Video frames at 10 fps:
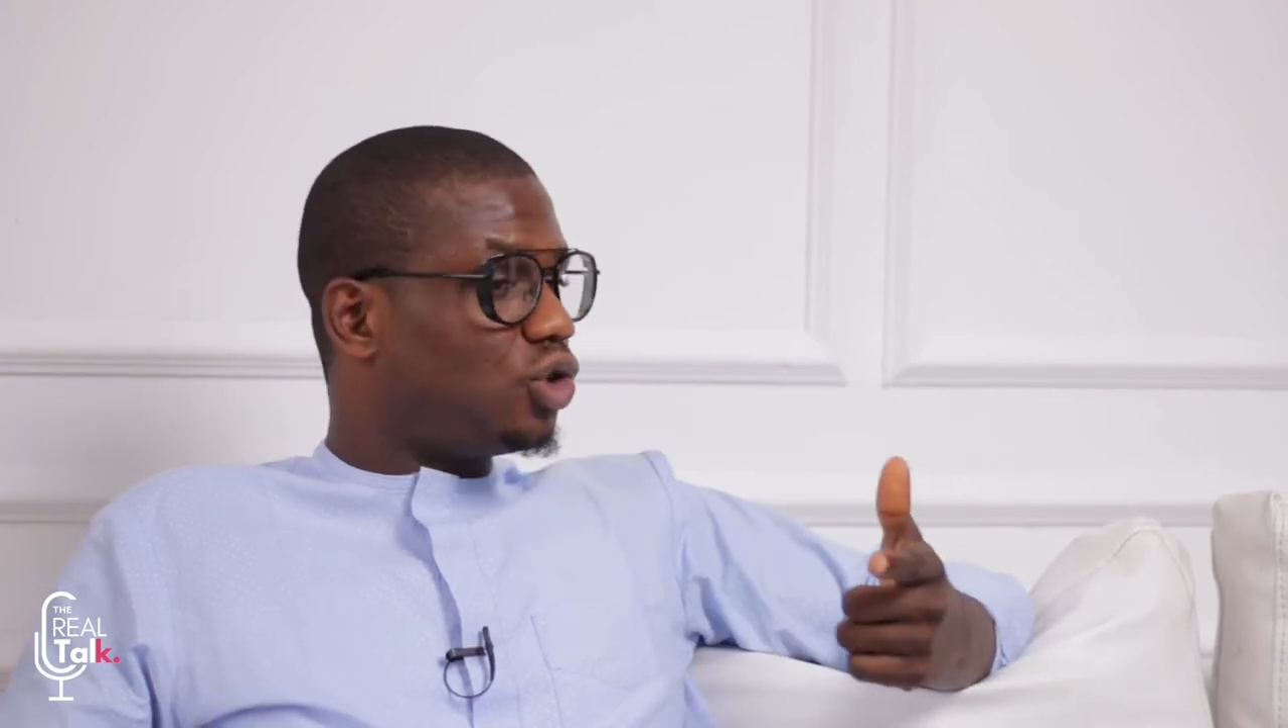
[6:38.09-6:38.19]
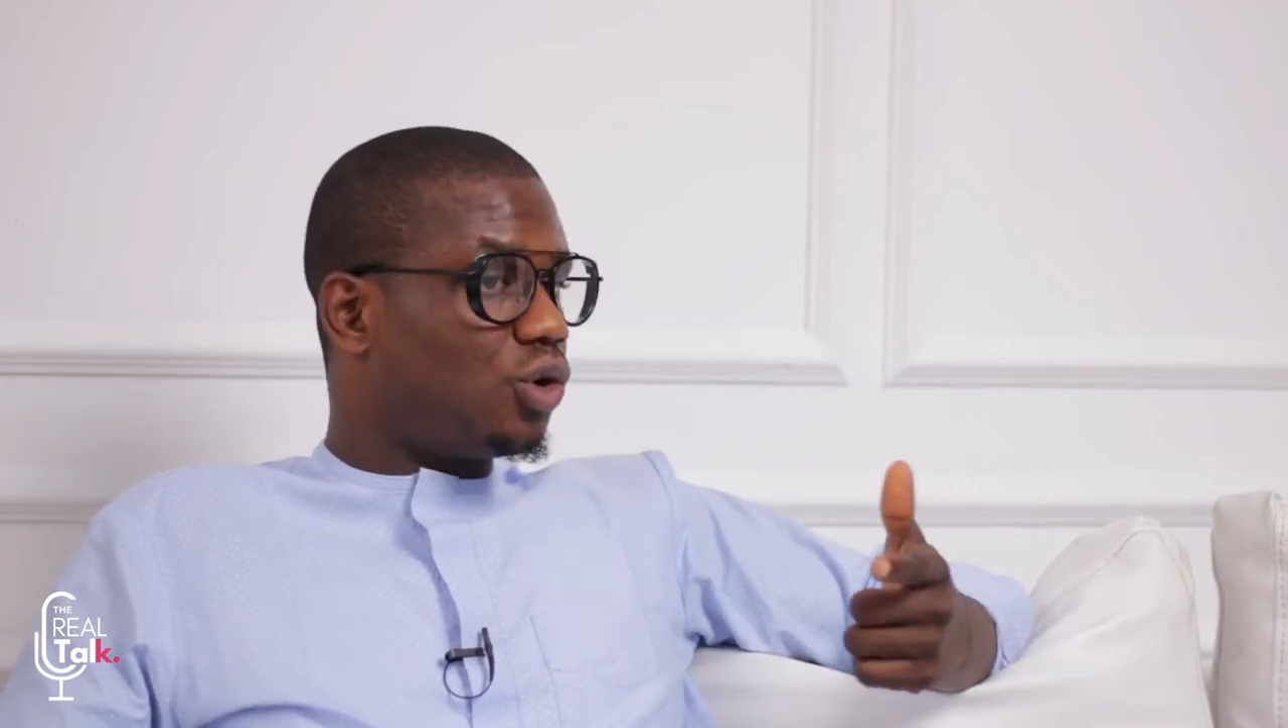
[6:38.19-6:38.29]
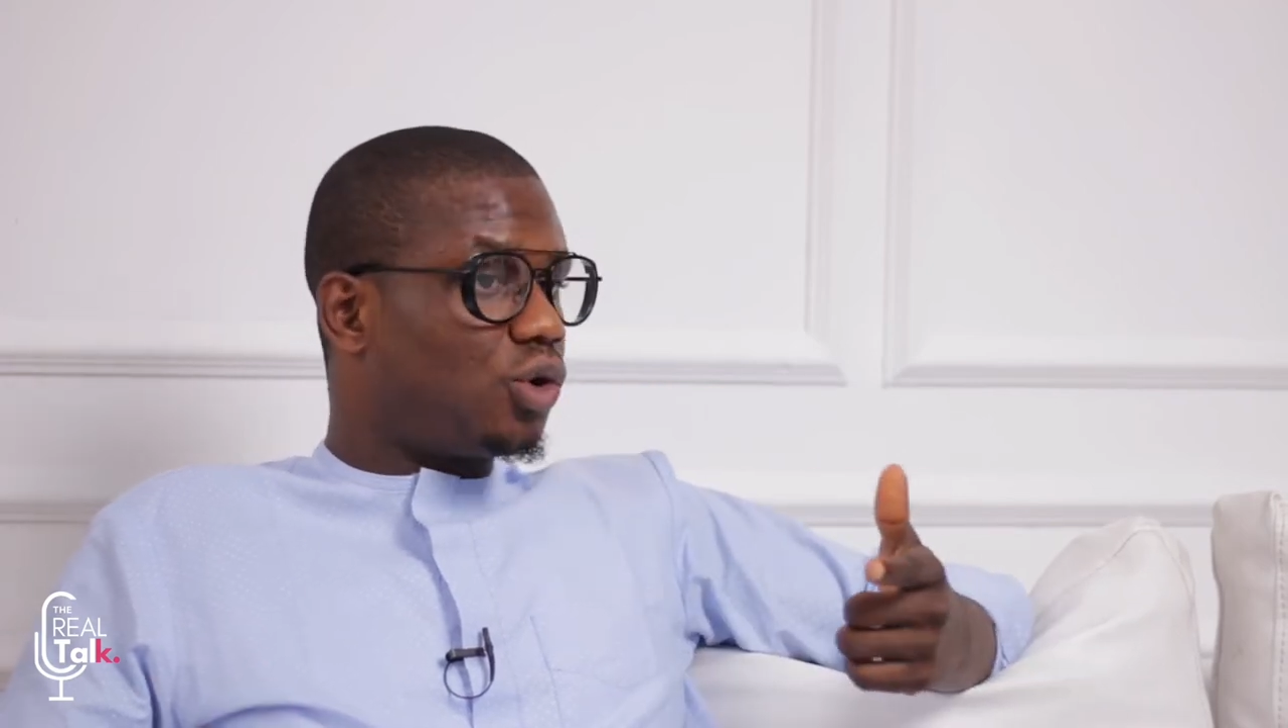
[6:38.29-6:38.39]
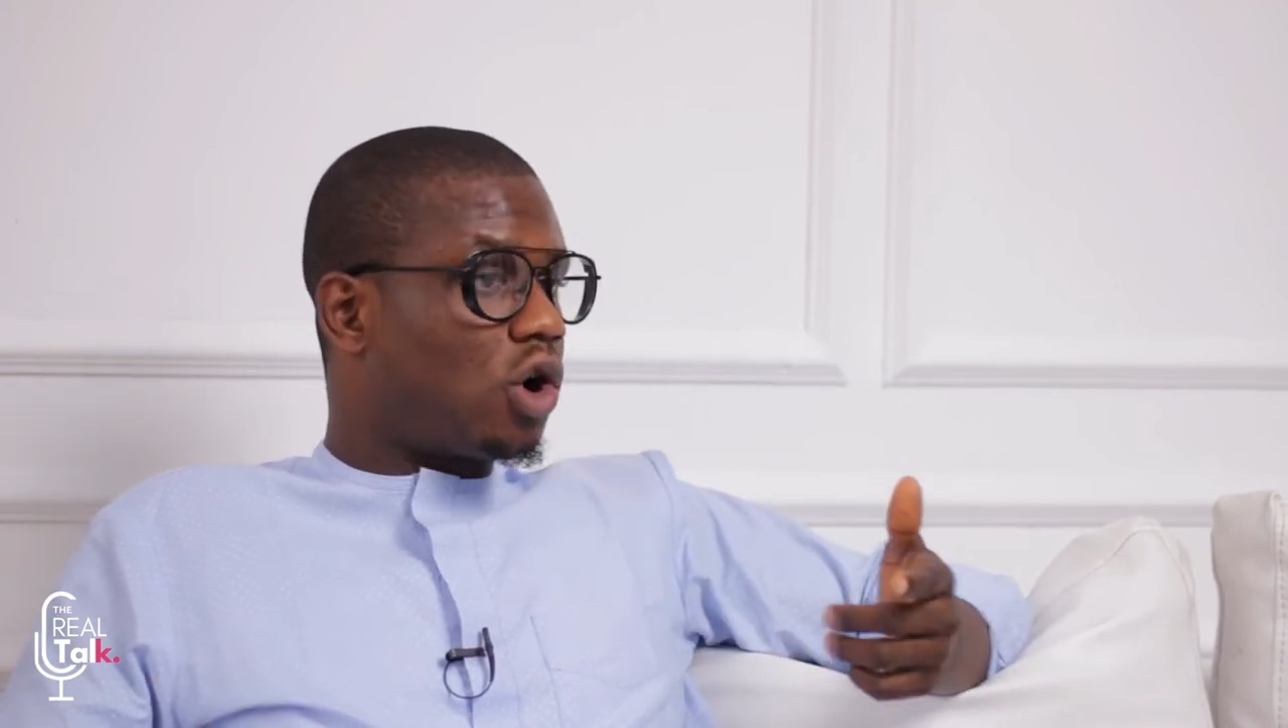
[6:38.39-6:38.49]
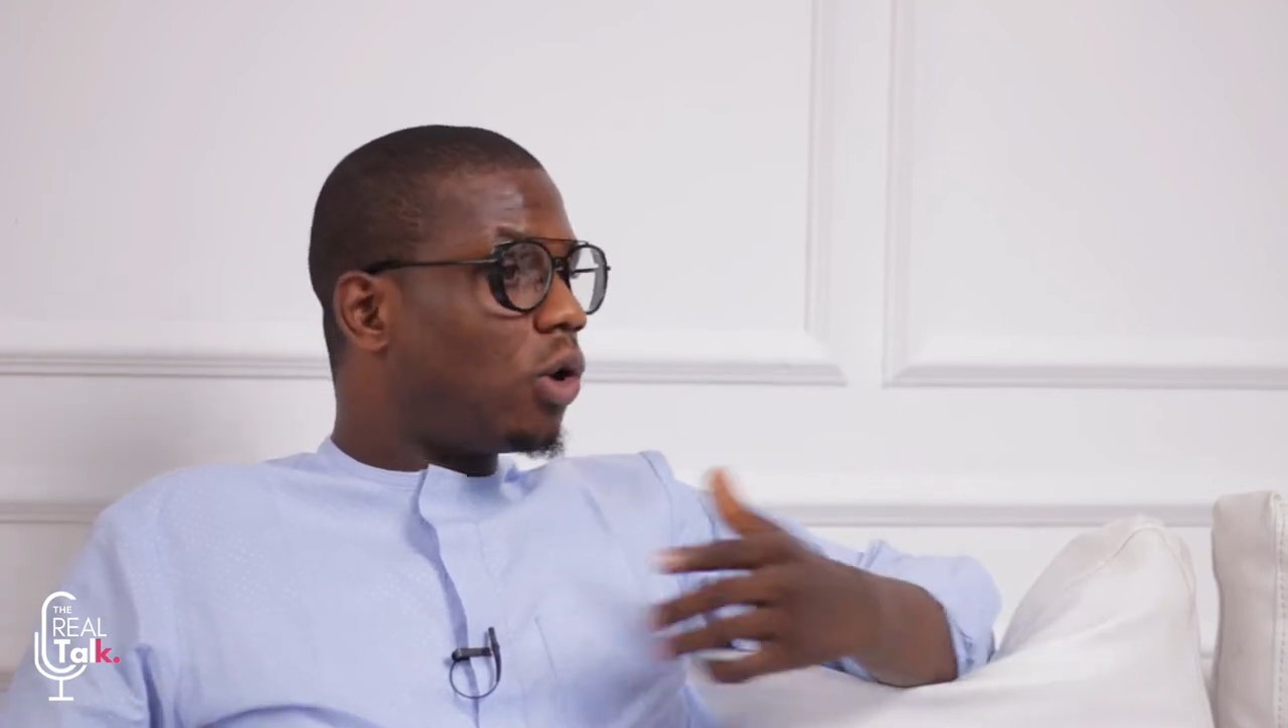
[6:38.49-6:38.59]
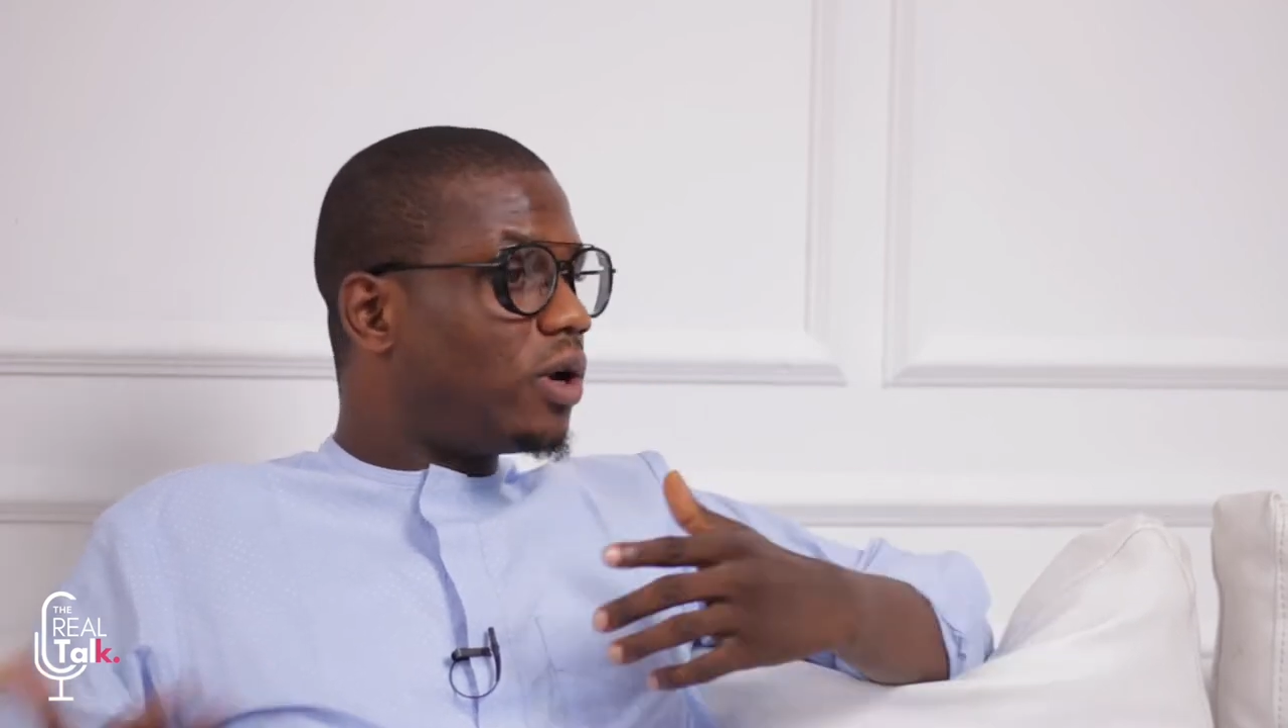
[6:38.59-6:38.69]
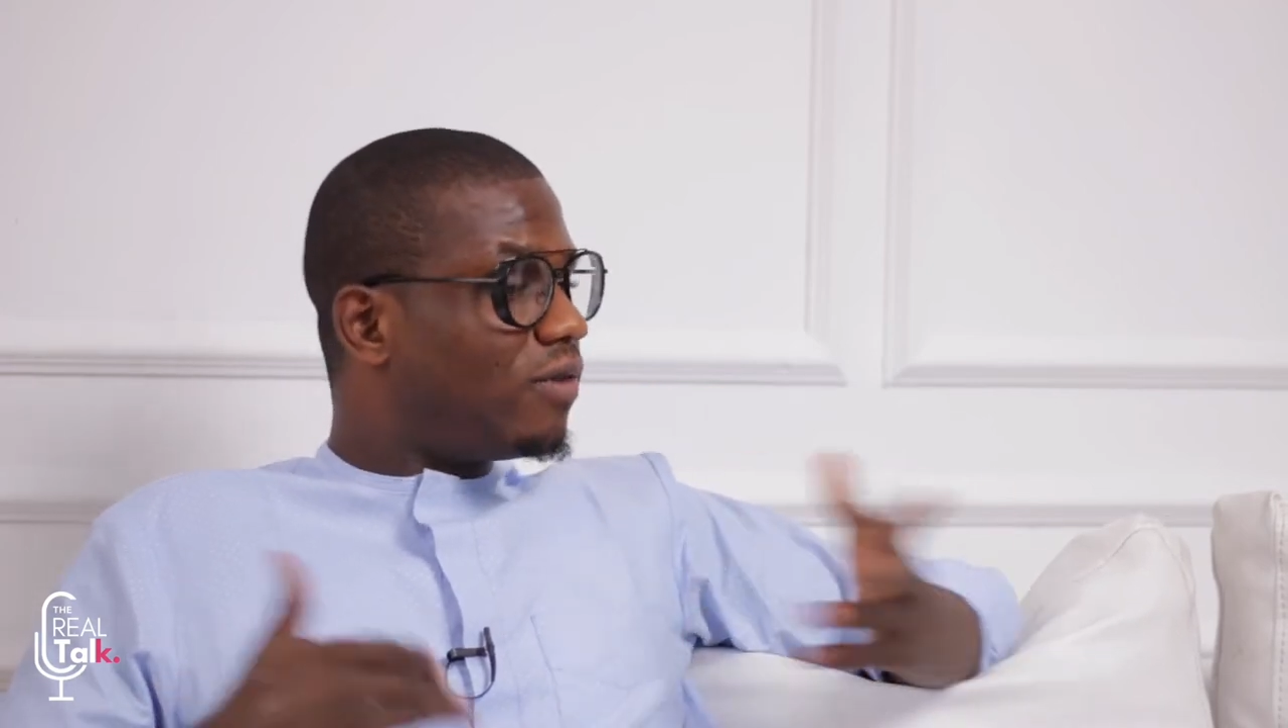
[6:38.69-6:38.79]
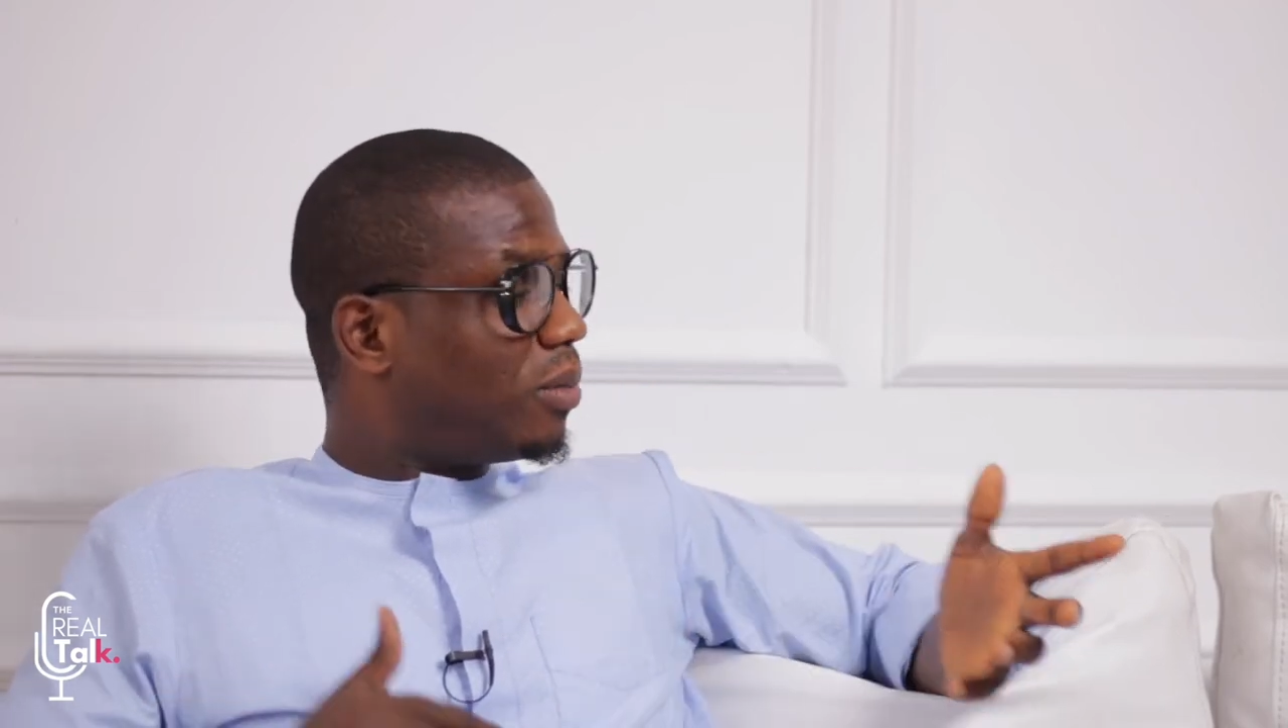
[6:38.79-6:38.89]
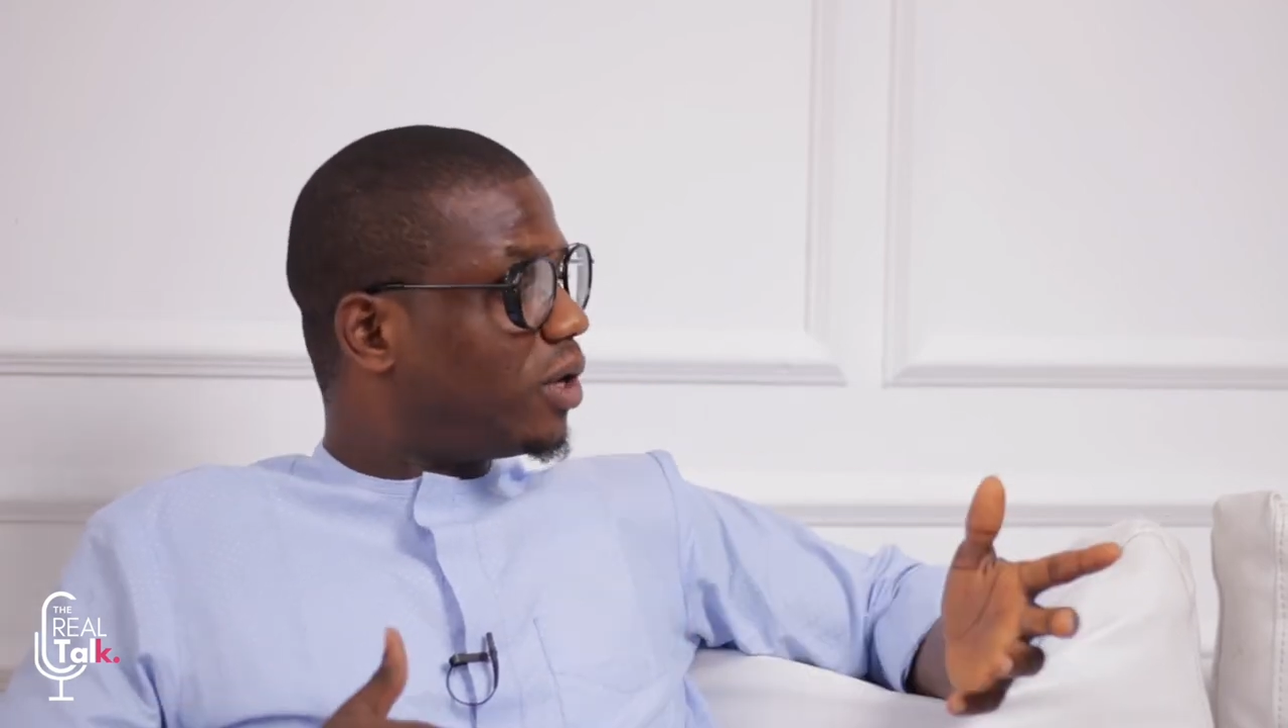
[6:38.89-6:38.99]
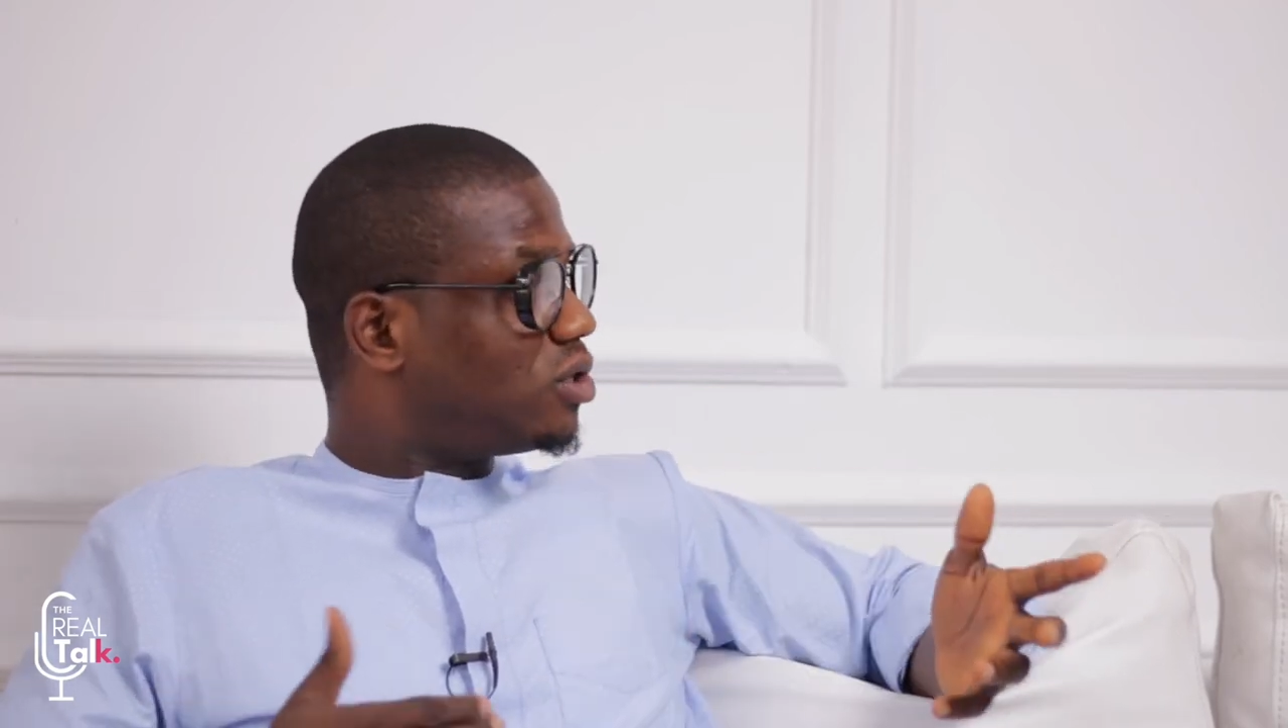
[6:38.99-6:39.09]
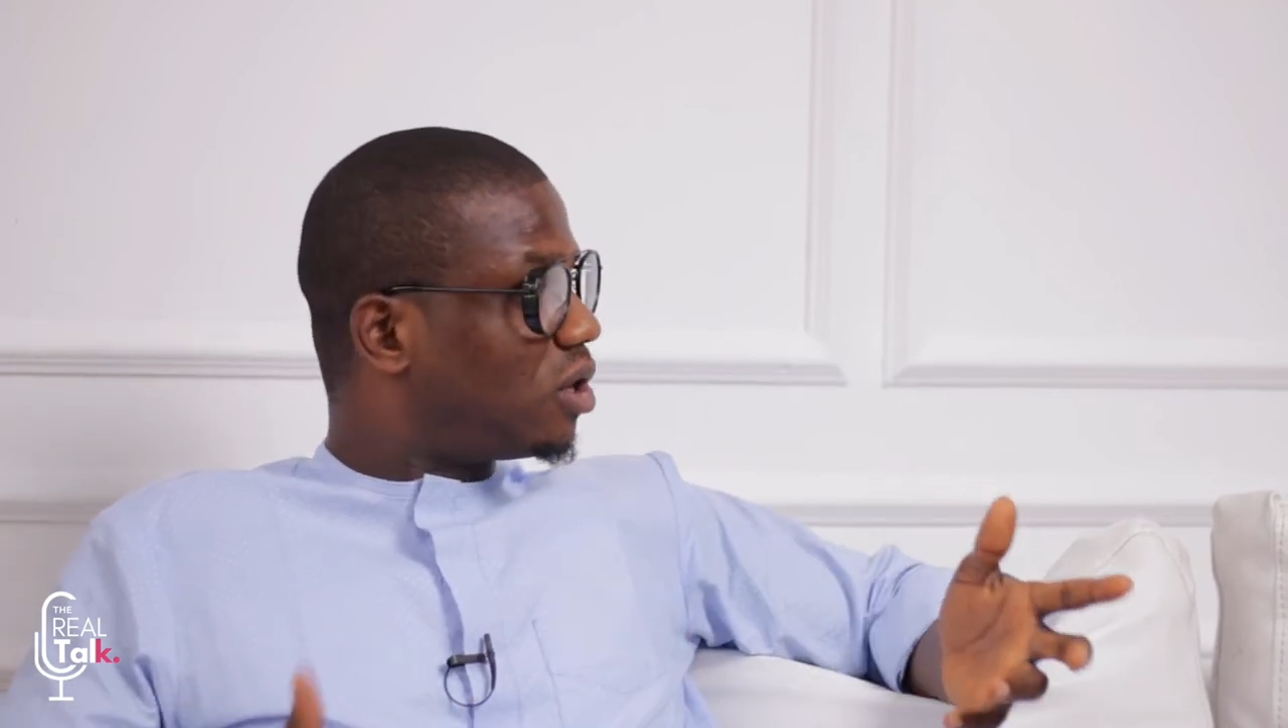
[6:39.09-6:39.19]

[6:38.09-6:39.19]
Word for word: you know called everybody